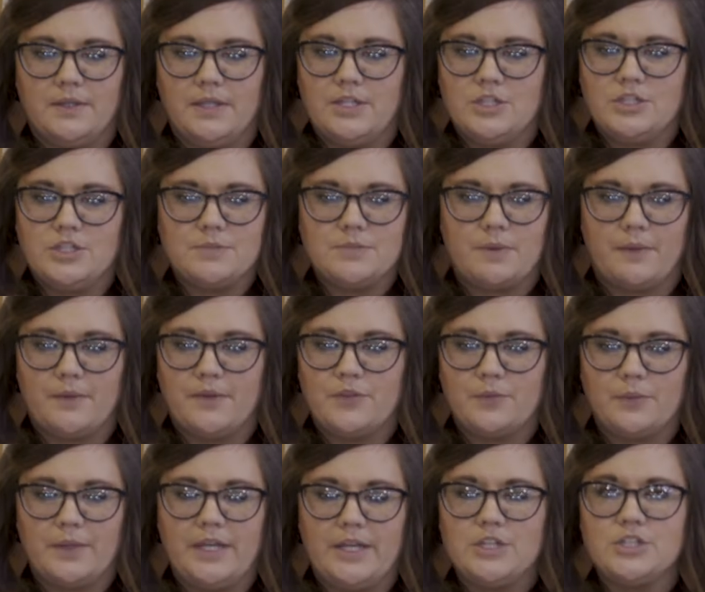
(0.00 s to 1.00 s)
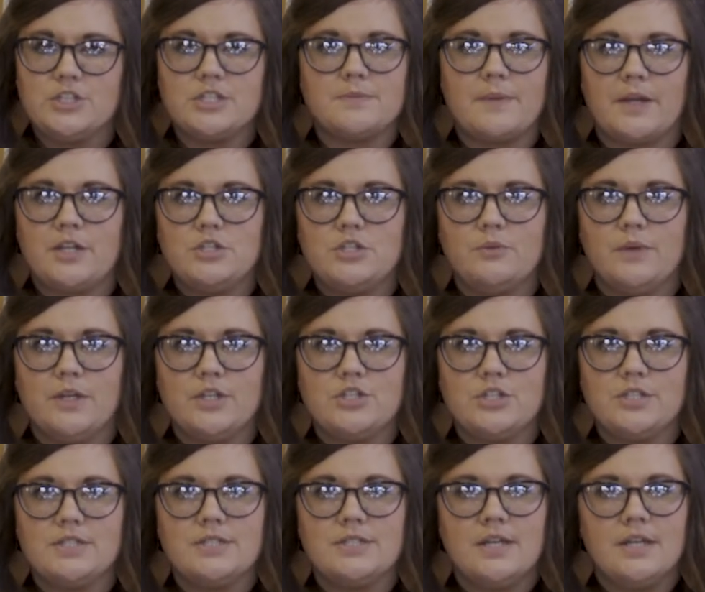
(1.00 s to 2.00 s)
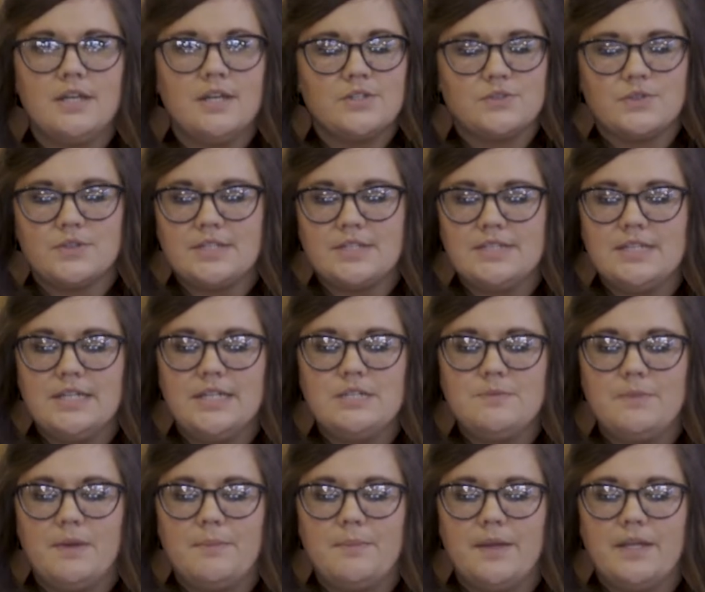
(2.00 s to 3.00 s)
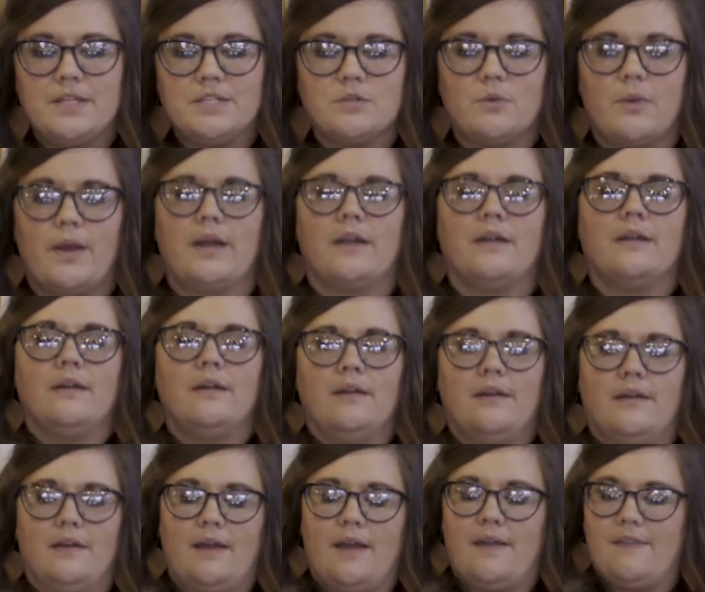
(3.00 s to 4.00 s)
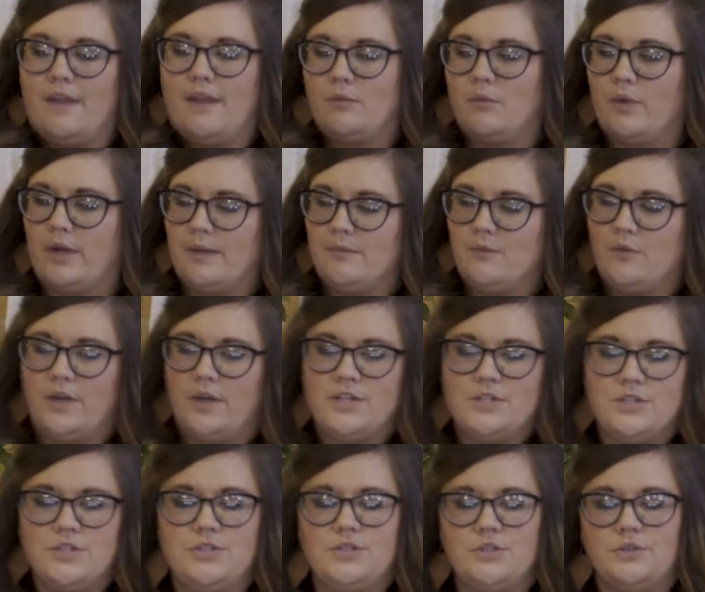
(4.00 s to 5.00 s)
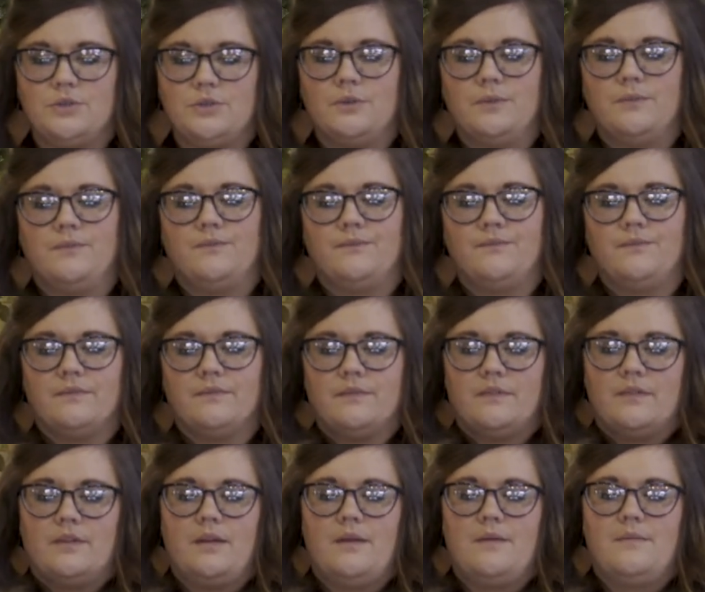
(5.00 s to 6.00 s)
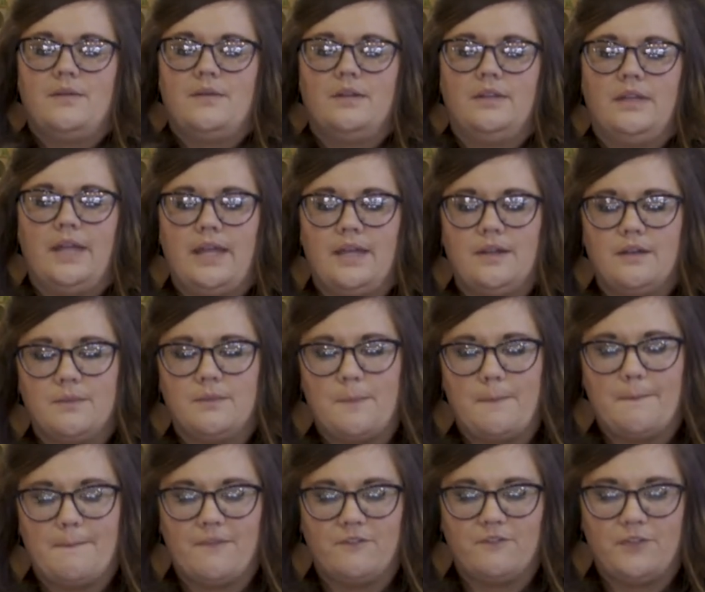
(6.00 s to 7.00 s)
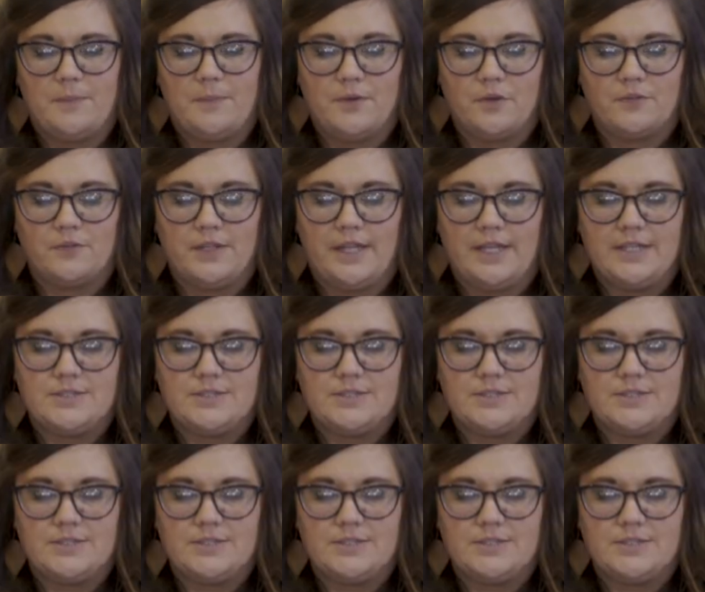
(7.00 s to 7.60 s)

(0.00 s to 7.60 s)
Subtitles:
inches, probably 3 inches by 2 inches. So it doesn't need to be a big square. And then what I'm going to do, I'm gonna lay it, flip it over like